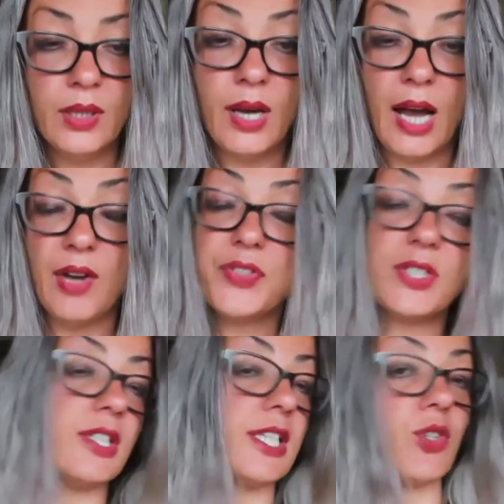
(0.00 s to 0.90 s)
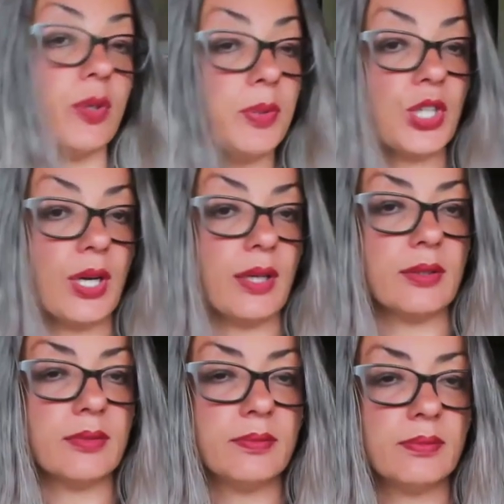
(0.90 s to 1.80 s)
After
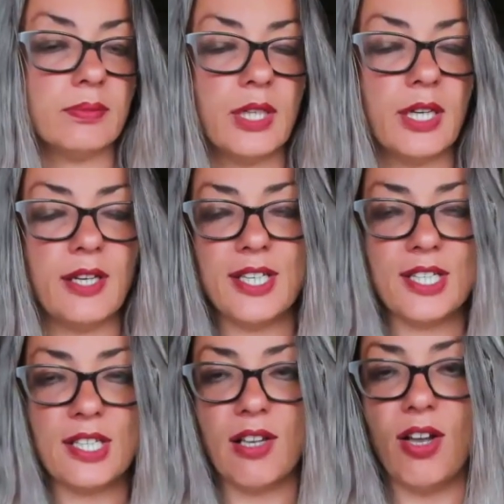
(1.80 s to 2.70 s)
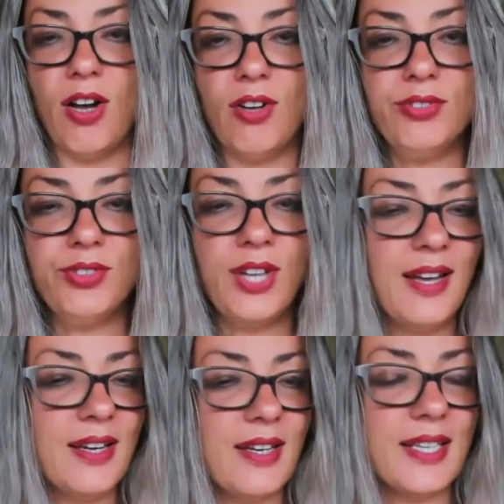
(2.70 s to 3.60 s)
description, his love
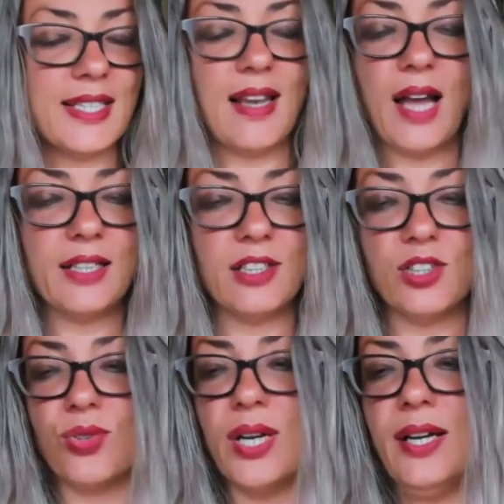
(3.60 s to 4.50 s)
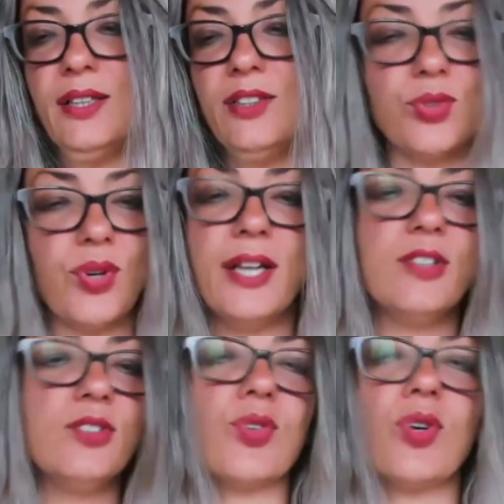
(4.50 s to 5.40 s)
is like a red,
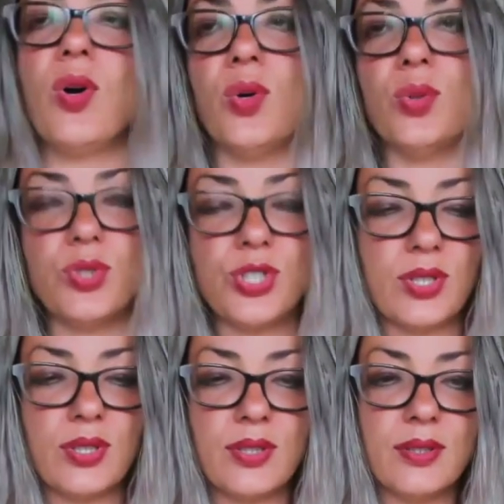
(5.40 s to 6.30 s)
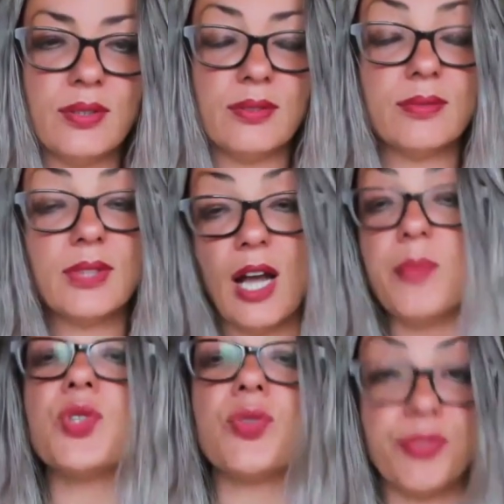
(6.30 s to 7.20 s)
red rose,
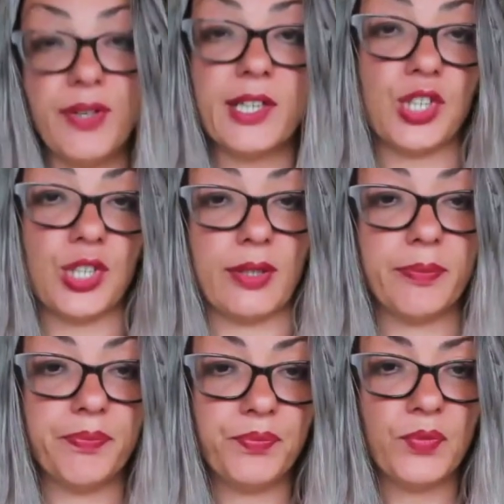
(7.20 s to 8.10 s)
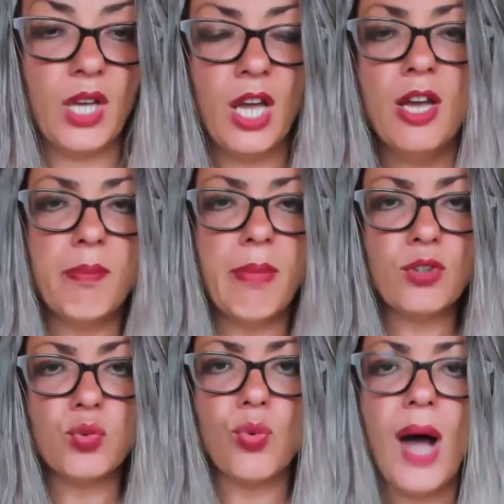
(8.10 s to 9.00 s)
comes reflection.
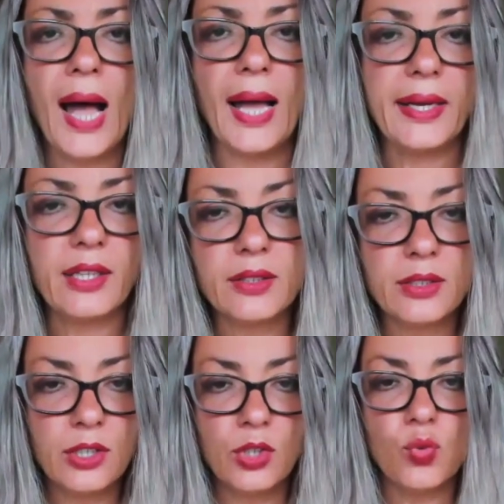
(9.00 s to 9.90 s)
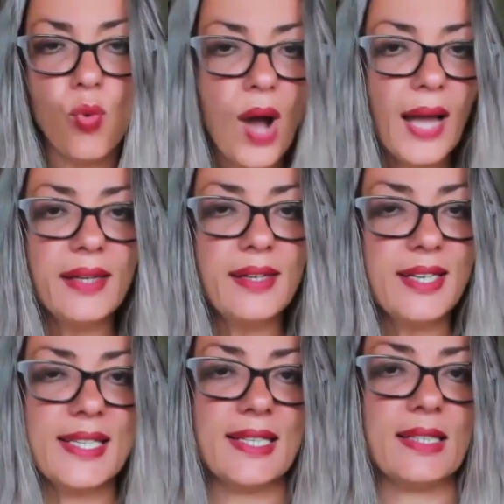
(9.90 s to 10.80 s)
But why? Why
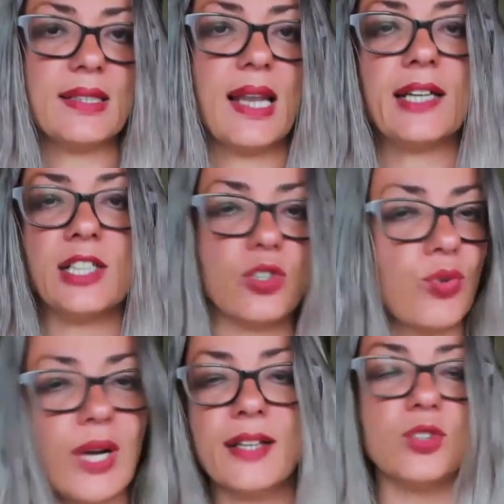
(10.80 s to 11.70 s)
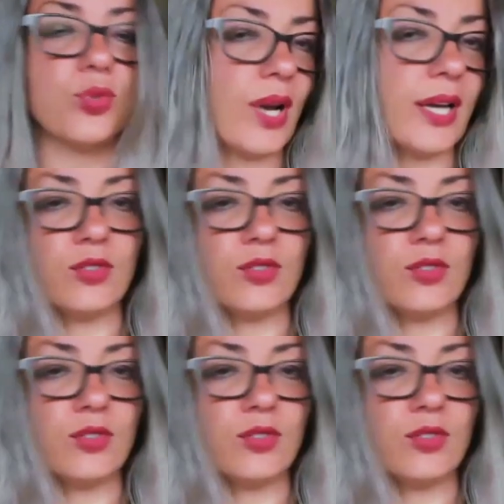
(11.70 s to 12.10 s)
is it like a red, red